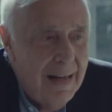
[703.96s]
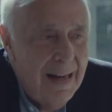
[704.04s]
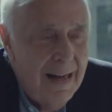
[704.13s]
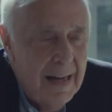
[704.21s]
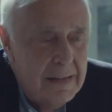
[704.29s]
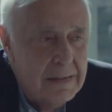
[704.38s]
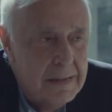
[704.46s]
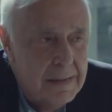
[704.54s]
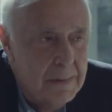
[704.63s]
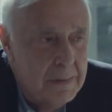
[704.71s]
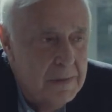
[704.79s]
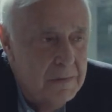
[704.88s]
I had to
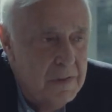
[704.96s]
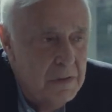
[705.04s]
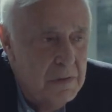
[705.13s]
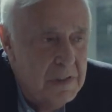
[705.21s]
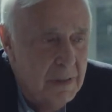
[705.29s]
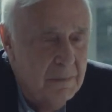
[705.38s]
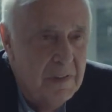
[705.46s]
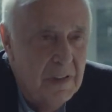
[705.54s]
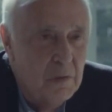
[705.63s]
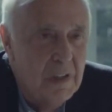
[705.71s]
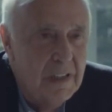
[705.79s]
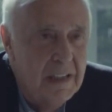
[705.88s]
sort of do
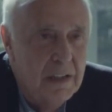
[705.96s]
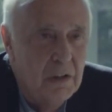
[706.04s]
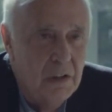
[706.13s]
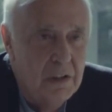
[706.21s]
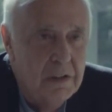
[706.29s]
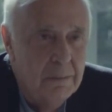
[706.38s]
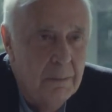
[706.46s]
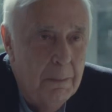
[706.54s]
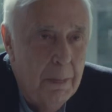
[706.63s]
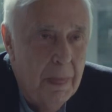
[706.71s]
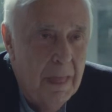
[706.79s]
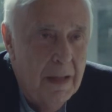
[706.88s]
something really good,
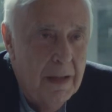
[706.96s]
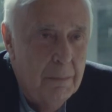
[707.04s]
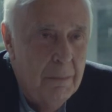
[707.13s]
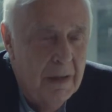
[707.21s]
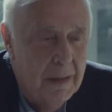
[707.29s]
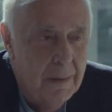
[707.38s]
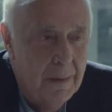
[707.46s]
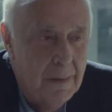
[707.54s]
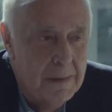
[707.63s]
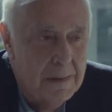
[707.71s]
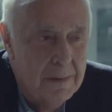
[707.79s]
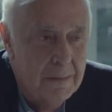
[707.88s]

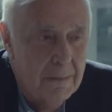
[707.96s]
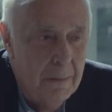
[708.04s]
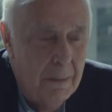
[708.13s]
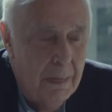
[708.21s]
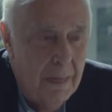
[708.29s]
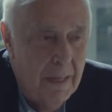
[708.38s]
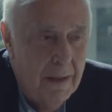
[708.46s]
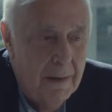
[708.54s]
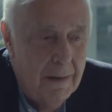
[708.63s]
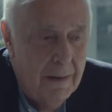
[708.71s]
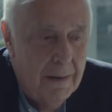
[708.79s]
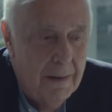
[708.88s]
because
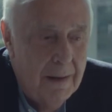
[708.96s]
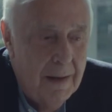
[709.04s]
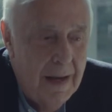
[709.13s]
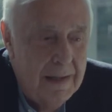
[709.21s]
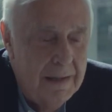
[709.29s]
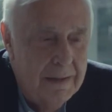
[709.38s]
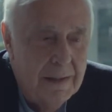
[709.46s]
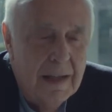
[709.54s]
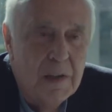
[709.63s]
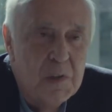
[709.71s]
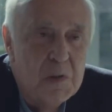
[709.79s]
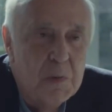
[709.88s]
anything
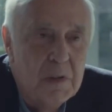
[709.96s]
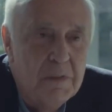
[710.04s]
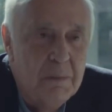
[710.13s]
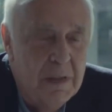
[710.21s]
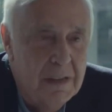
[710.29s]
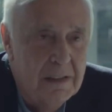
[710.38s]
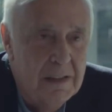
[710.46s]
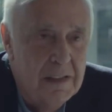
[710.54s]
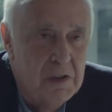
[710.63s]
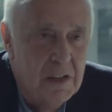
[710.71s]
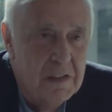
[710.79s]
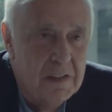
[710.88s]
else would have been an
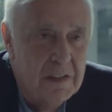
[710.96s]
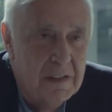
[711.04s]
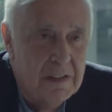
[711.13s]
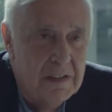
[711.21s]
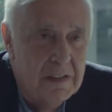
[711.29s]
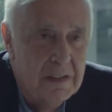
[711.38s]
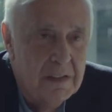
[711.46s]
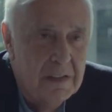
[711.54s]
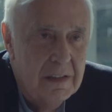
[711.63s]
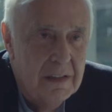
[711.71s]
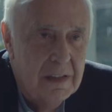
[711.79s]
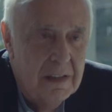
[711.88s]
injustice.
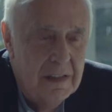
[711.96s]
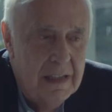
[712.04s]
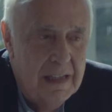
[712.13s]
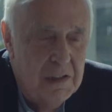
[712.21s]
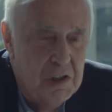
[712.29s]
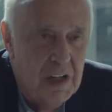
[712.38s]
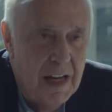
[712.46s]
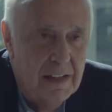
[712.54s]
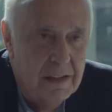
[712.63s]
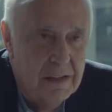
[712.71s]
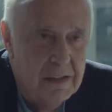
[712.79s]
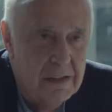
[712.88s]
He
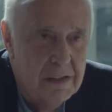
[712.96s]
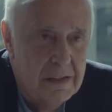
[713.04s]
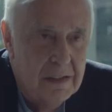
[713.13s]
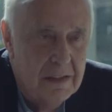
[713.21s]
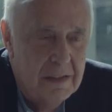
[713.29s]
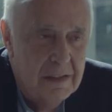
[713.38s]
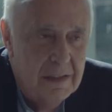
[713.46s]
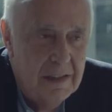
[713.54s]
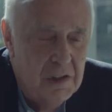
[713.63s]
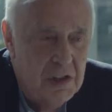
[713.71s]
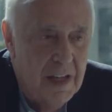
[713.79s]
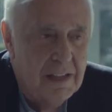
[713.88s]
challenged
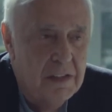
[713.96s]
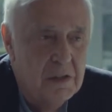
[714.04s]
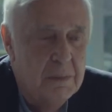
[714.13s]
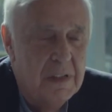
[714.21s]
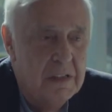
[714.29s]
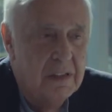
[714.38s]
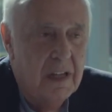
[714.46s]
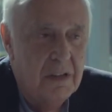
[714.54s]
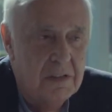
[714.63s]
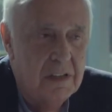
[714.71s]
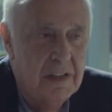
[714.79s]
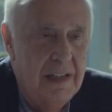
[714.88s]
me to go
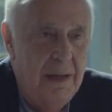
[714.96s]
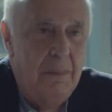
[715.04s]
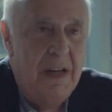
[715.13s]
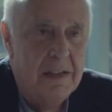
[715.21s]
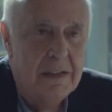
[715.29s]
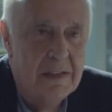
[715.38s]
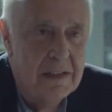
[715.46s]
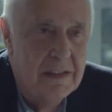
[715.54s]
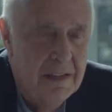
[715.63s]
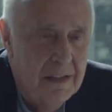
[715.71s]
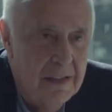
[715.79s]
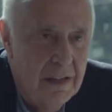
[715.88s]
to the limits
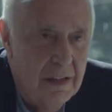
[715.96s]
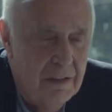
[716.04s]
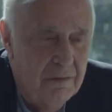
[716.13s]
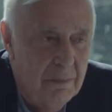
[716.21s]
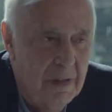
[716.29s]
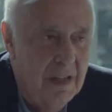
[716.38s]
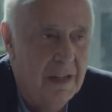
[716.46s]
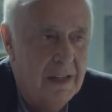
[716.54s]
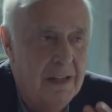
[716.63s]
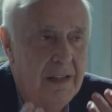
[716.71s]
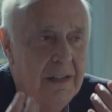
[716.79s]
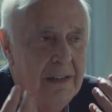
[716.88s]
of
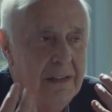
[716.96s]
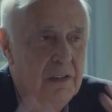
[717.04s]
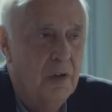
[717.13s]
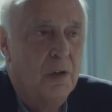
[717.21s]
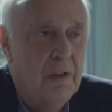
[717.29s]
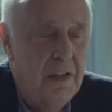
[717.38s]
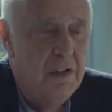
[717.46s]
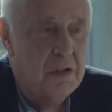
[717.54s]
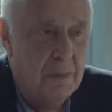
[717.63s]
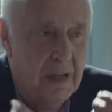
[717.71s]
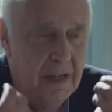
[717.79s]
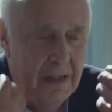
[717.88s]
my knowledge,
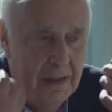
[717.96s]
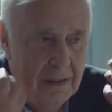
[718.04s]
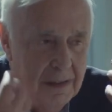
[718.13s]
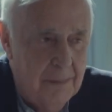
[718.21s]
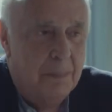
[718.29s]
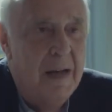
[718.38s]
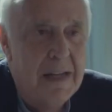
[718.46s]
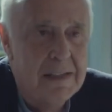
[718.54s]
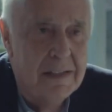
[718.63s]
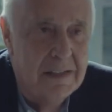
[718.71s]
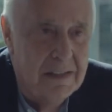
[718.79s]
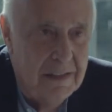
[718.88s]
my
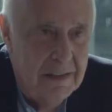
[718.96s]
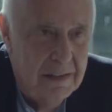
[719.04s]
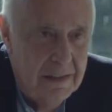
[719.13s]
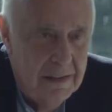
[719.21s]
capacity,